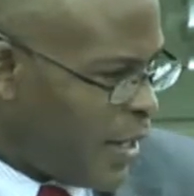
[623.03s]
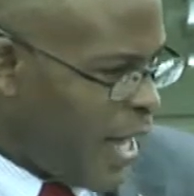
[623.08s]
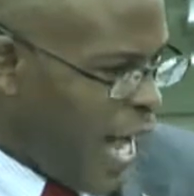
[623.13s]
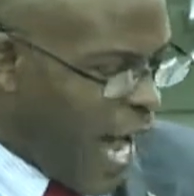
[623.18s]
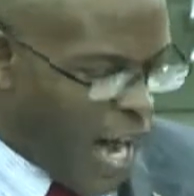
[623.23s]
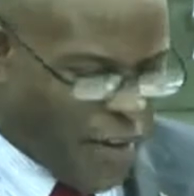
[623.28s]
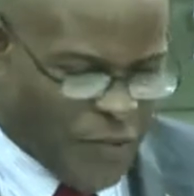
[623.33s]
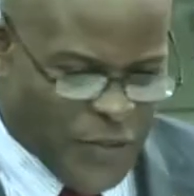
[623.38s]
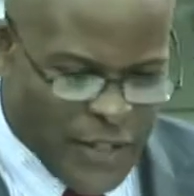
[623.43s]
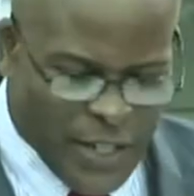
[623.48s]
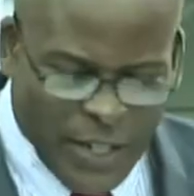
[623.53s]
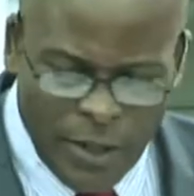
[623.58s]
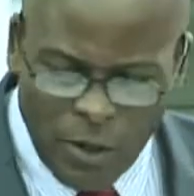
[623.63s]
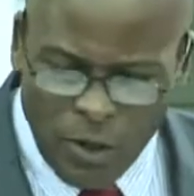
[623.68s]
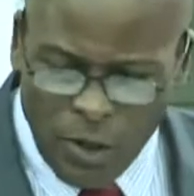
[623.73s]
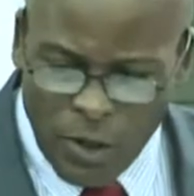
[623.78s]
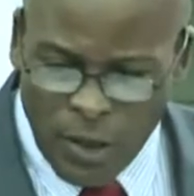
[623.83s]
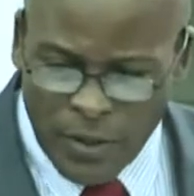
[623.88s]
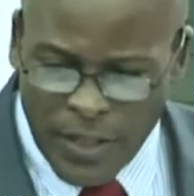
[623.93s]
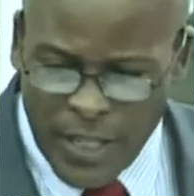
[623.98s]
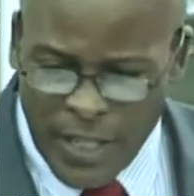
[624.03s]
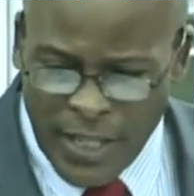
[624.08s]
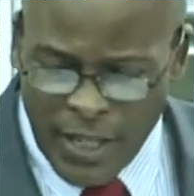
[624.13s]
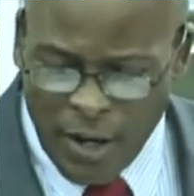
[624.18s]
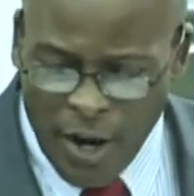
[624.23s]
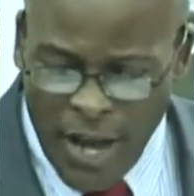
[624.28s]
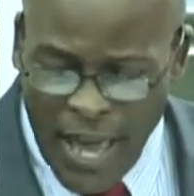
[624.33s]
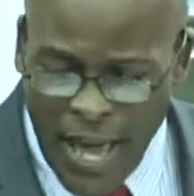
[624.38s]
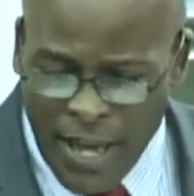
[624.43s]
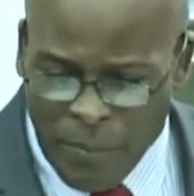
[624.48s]
after the
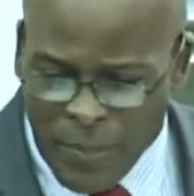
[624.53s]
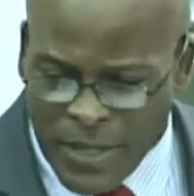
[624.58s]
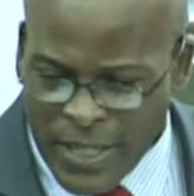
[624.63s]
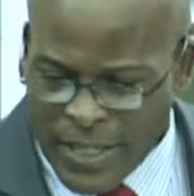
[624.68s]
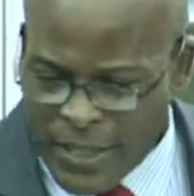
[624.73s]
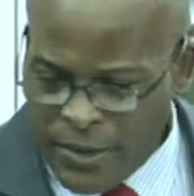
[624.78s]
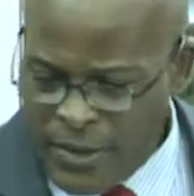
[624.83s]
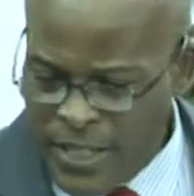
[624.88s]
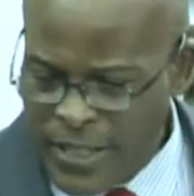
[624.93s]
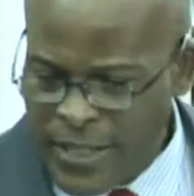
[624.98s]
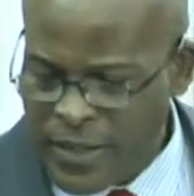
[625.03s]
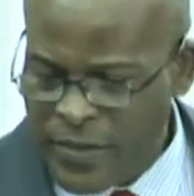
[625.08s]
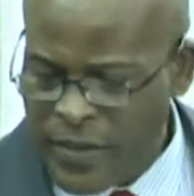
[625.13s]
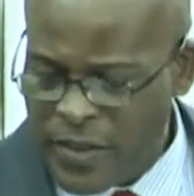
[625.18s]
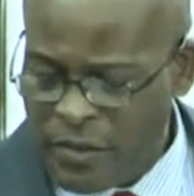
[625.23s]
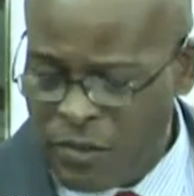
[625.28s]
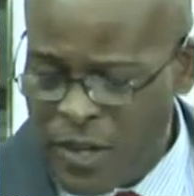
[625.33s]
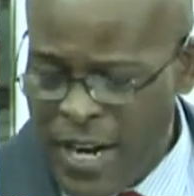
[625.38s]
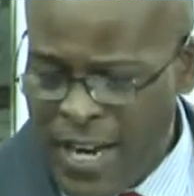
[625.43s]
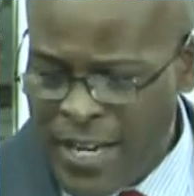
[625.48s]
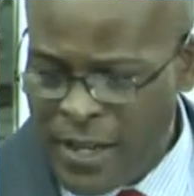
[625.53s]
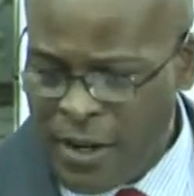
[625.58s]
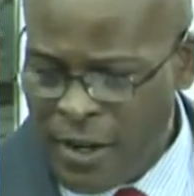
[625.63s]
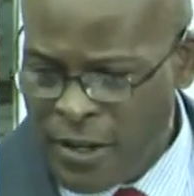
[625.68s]
administration of the Right